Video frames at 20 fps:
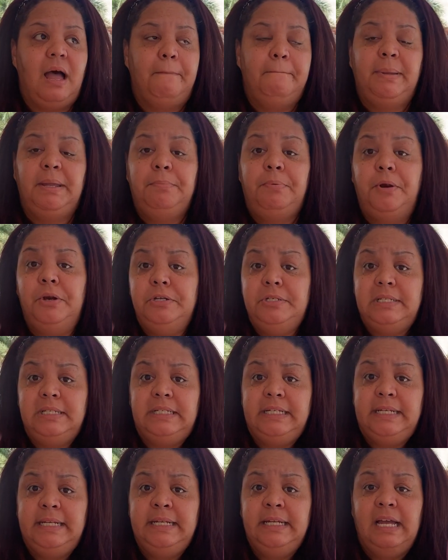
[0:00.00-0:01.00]
Me
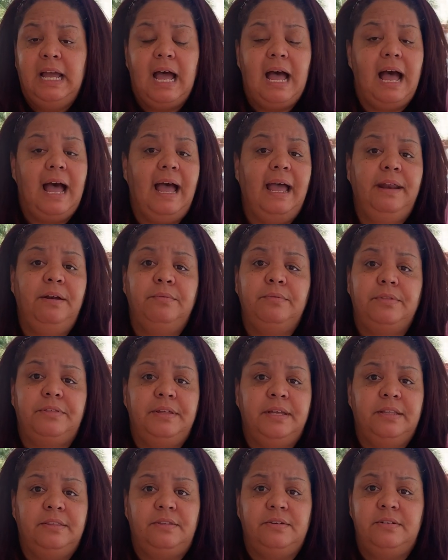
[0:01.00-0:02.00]
personally, I don't
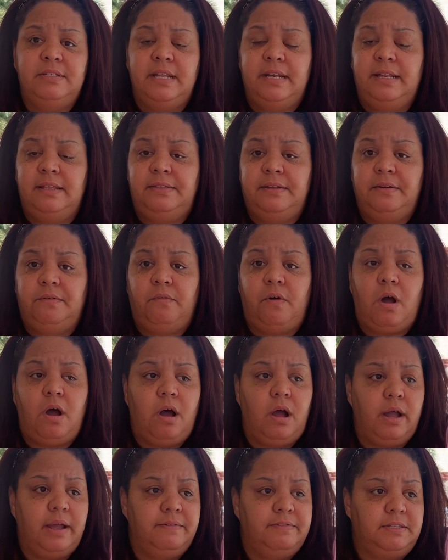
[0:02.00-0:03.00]
think there's anything
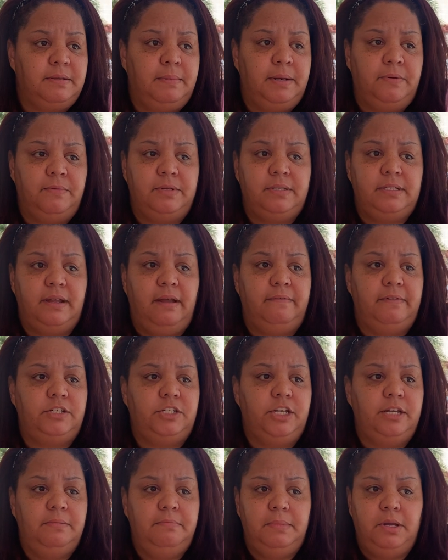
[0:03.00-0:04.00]
wrong if somebody wants to have a
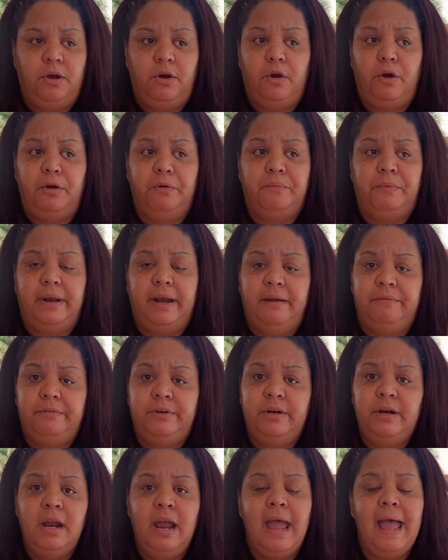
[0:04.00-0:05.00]
cheat meal or
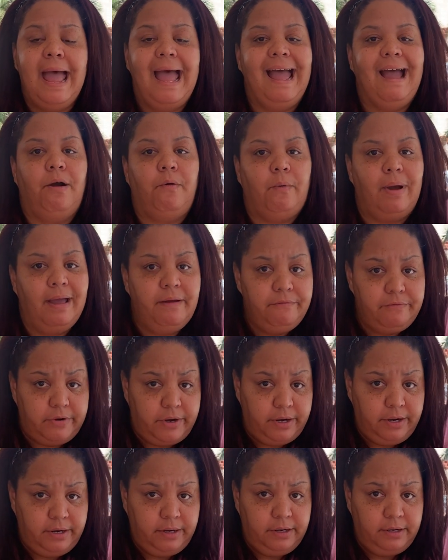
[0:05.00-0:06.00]
whatever.
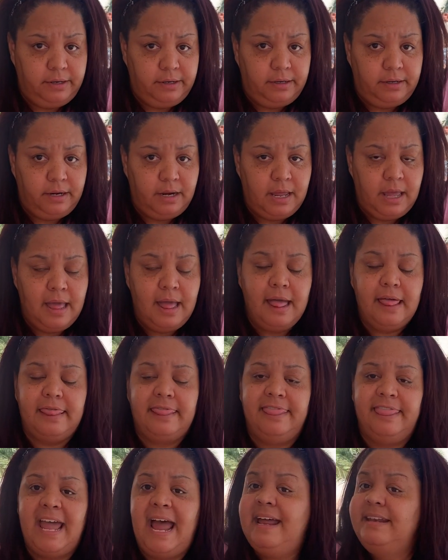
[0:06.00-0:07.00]
However,
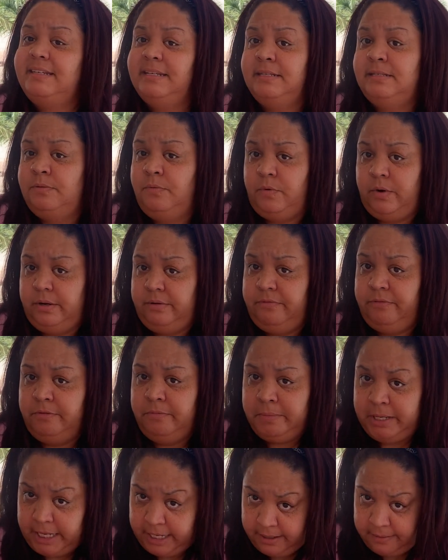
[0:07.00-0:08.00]
that doesn't work for
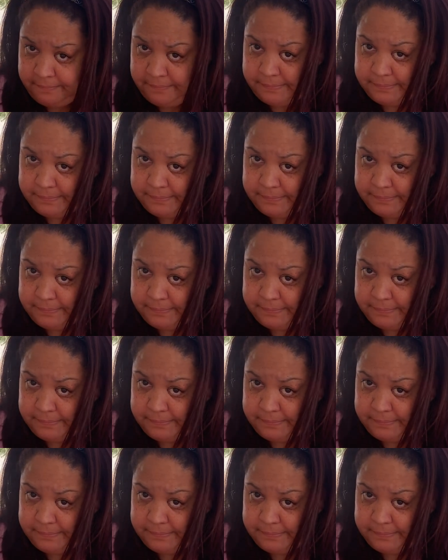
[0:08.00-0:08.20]
me.